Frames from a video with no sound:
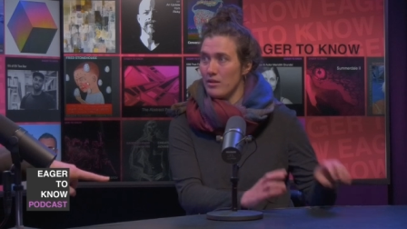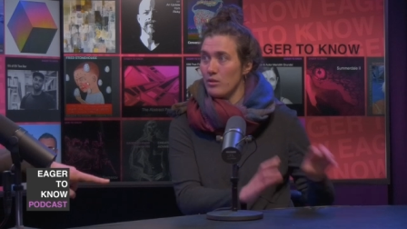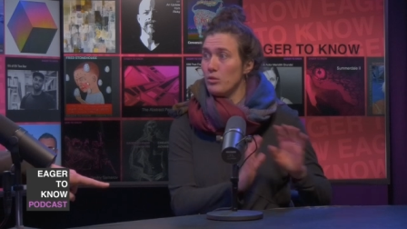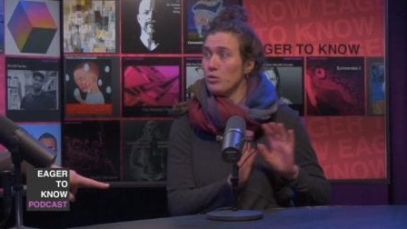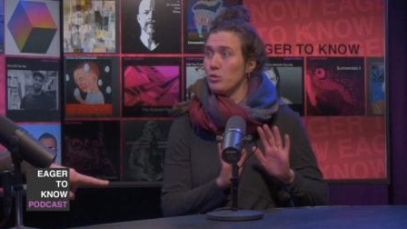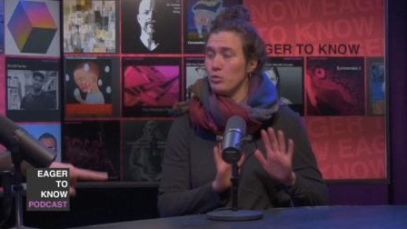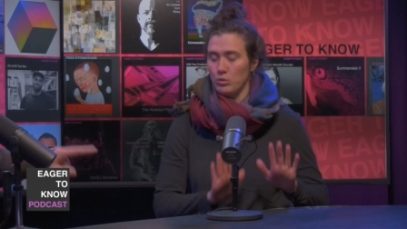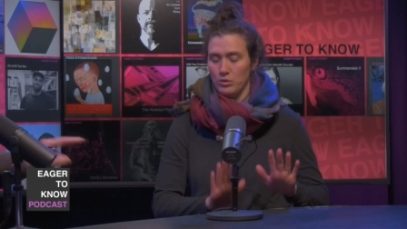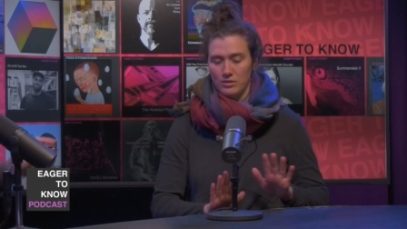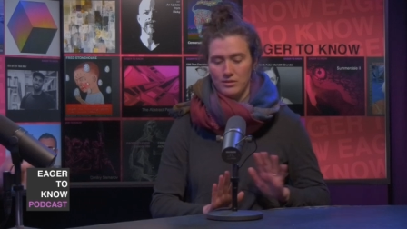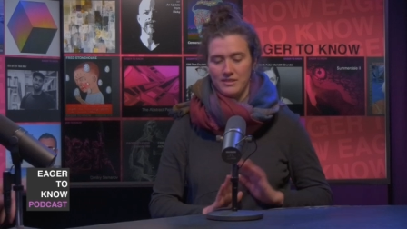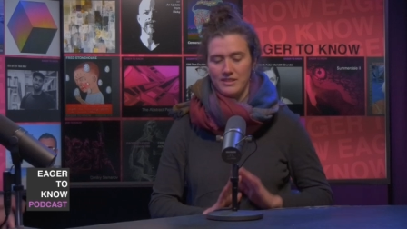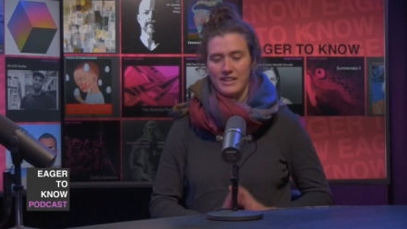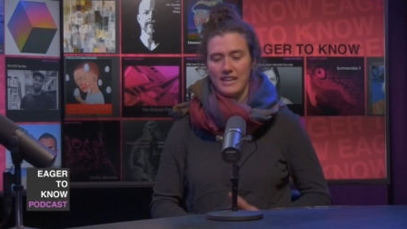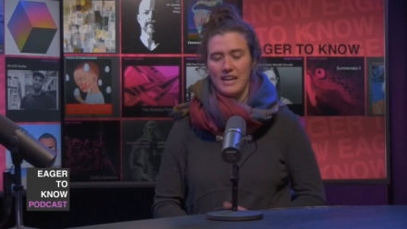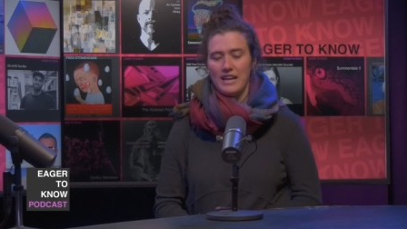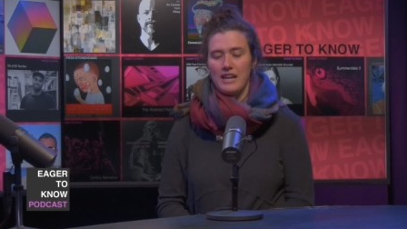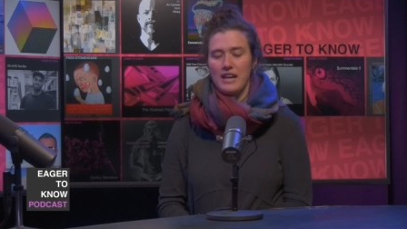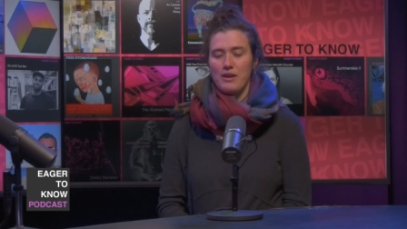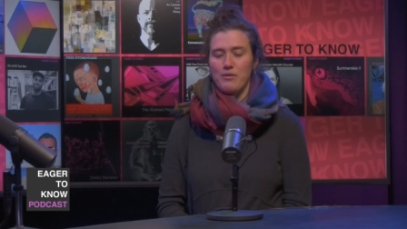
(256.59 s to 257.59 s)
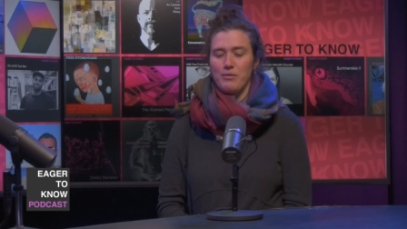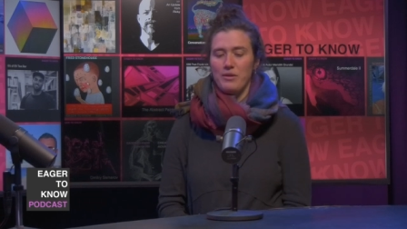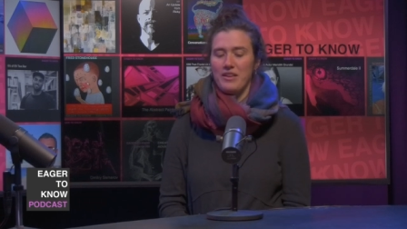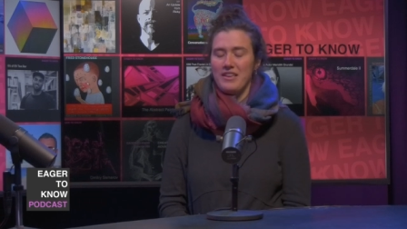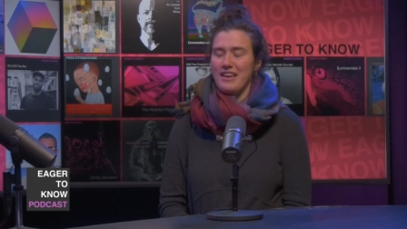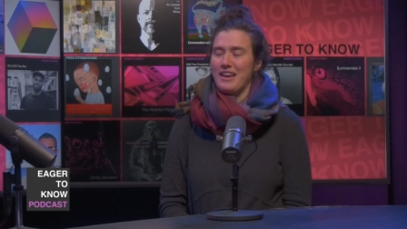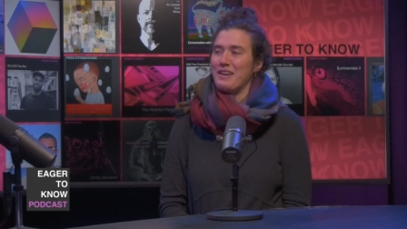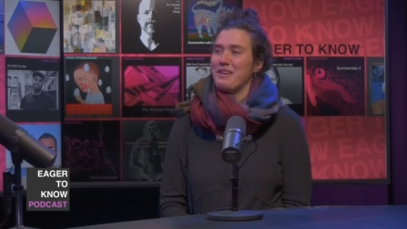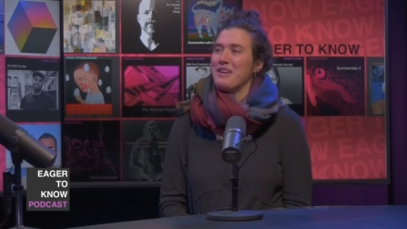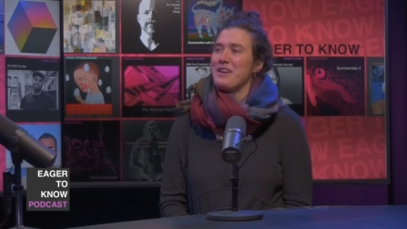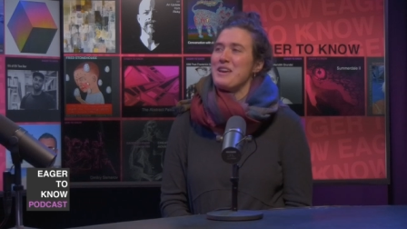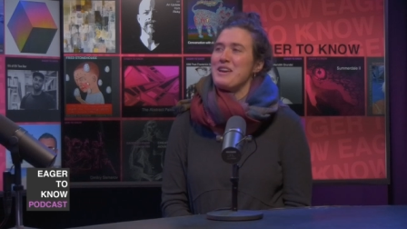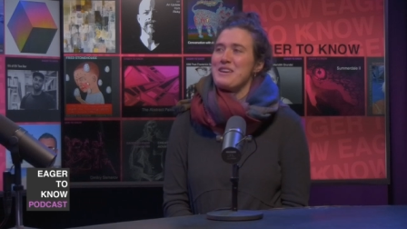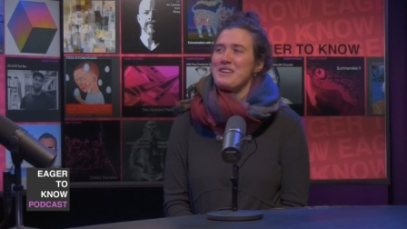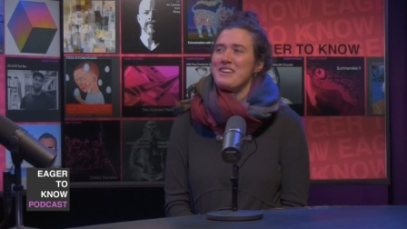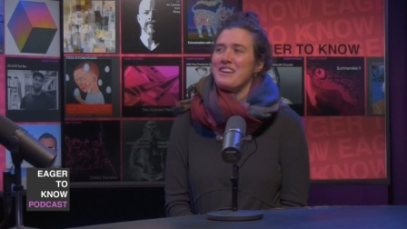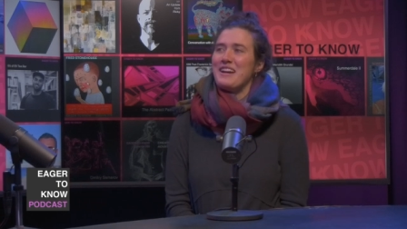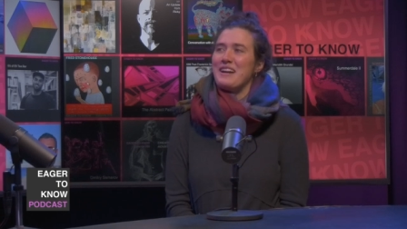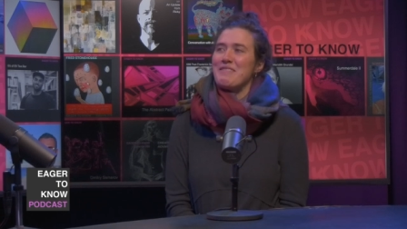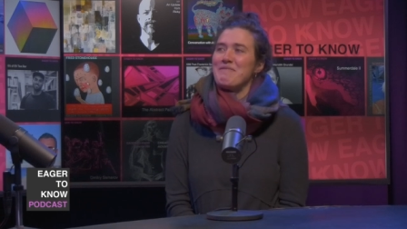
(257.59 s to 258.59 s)
Ooh, yeah. yeah, and I yeah,
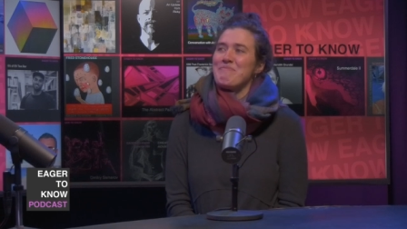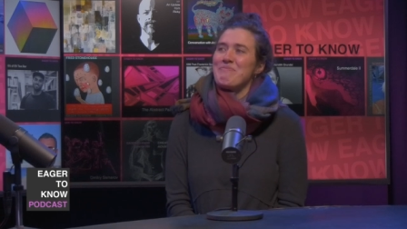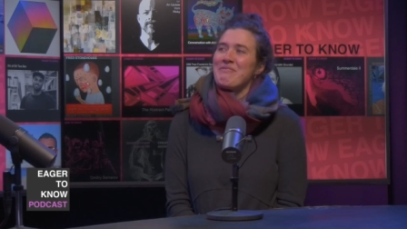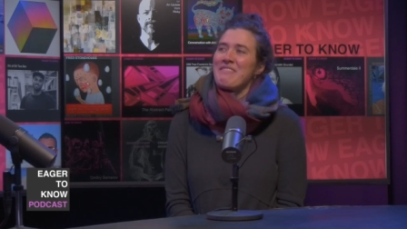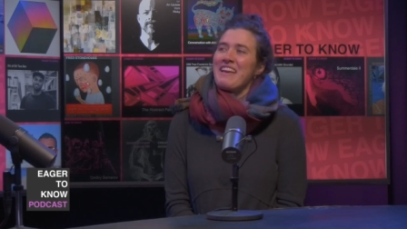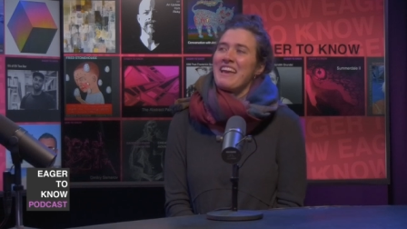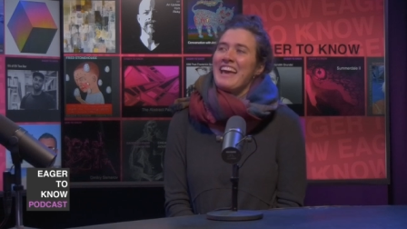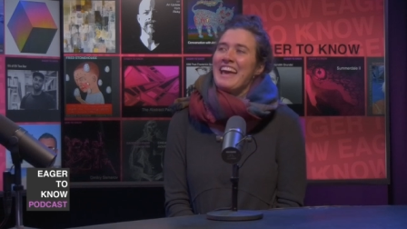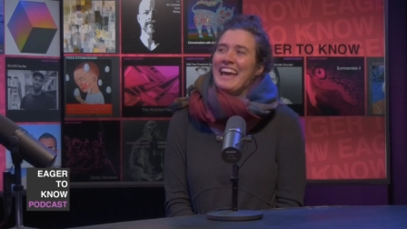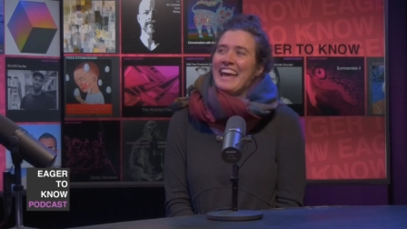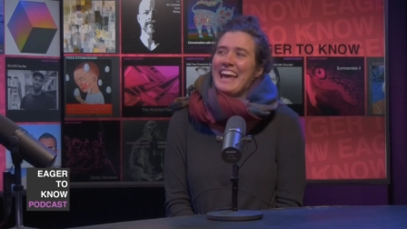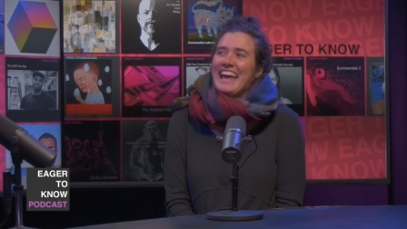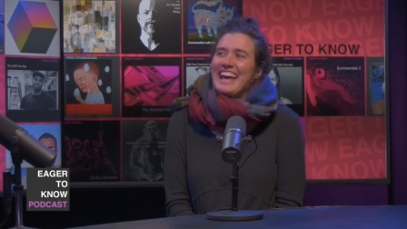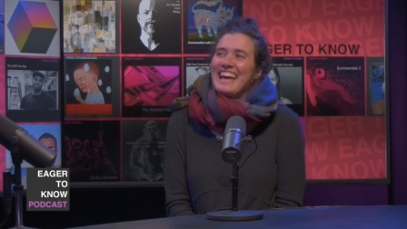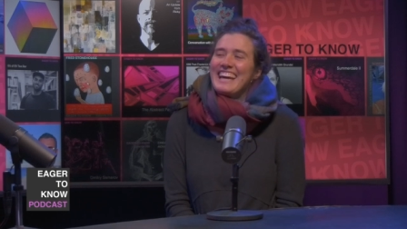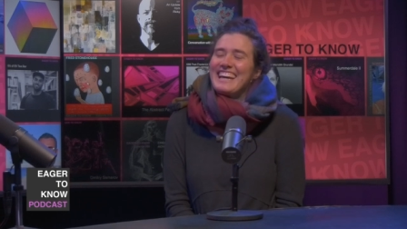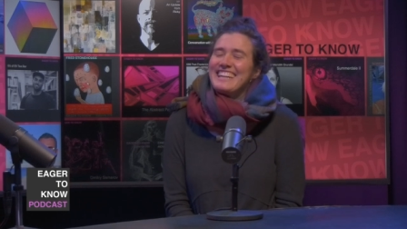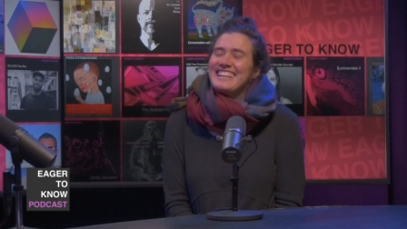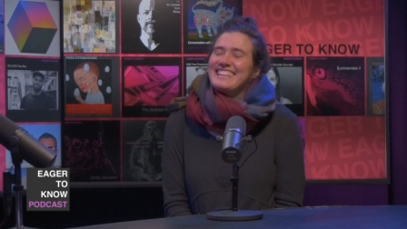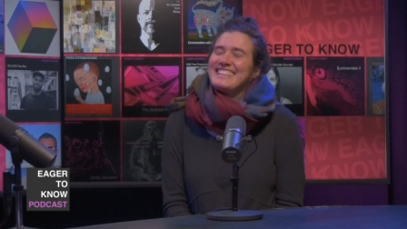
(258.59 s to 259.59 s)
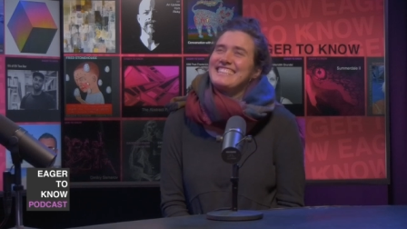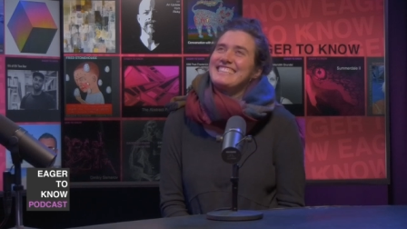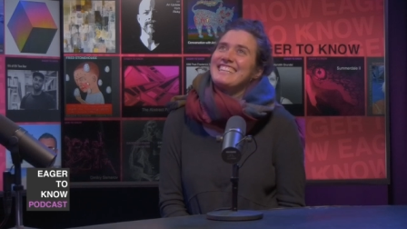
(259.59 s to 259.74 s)
yeah, and